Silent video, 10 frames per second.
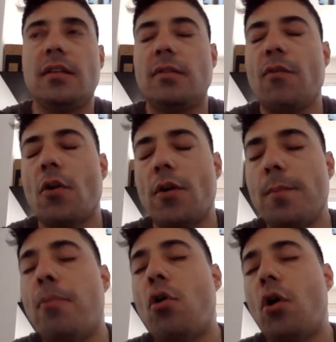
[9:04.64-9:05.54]
it's a
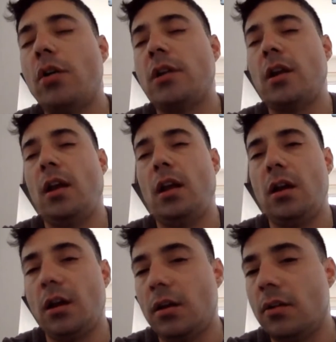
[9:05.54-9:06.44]
very important
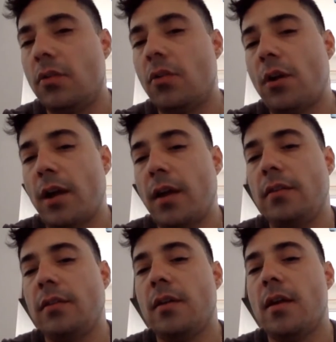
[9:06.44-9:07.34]
learning,
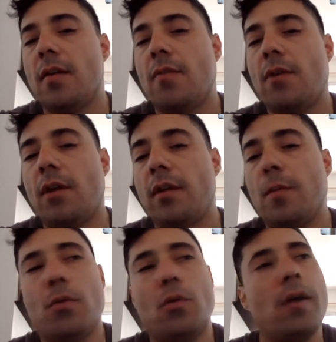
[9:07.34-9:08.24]
right? For
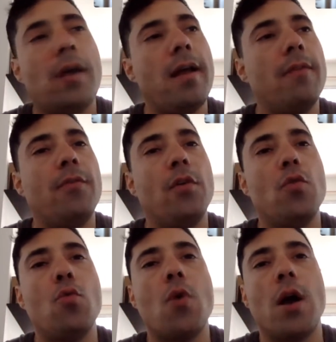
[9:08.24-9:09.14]
example,
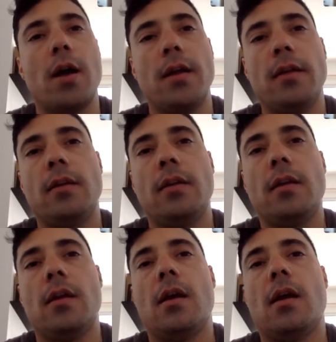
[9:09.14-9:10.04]
everyone,
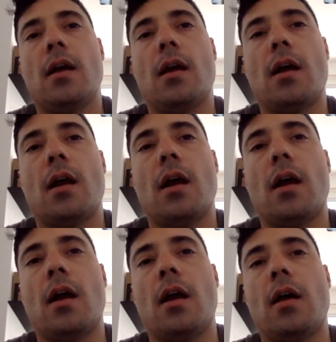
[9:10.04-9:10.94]

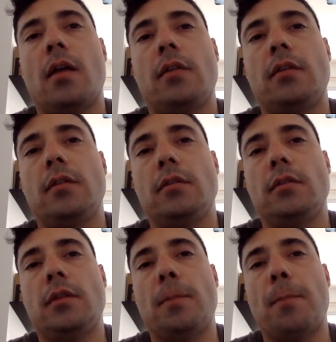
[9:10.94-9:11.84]
uh,
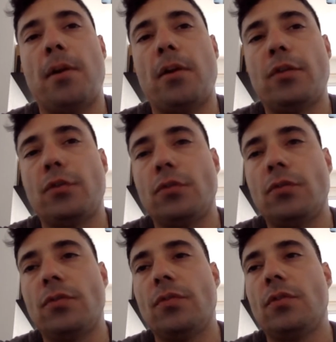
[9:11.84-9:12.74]
the
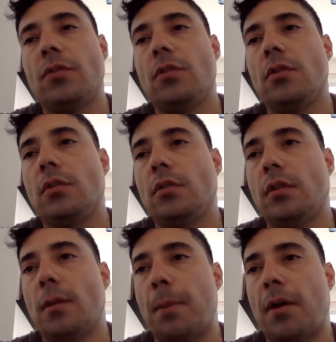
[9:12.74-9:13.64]
persons,
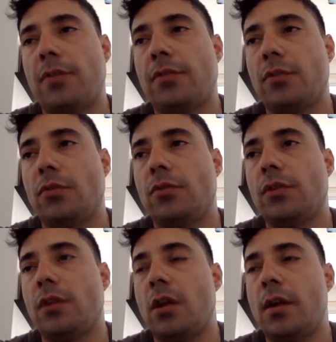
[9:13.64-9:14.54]

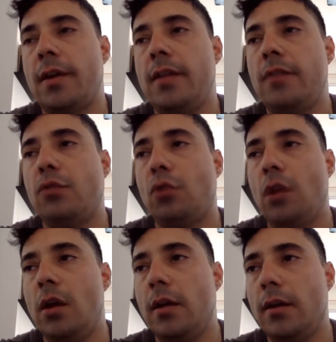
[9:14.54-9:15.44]
needs to
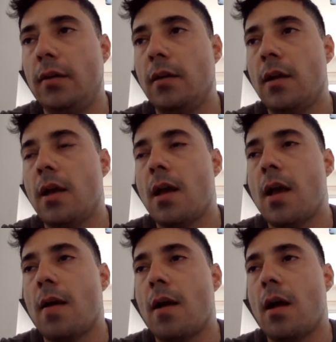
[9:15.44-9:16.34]
learn
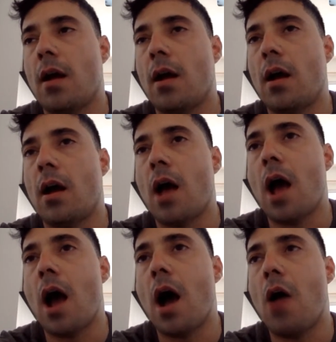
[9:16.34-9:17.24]

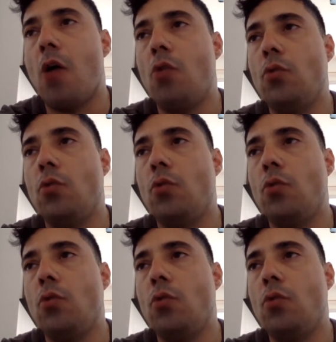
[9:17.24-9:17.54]
how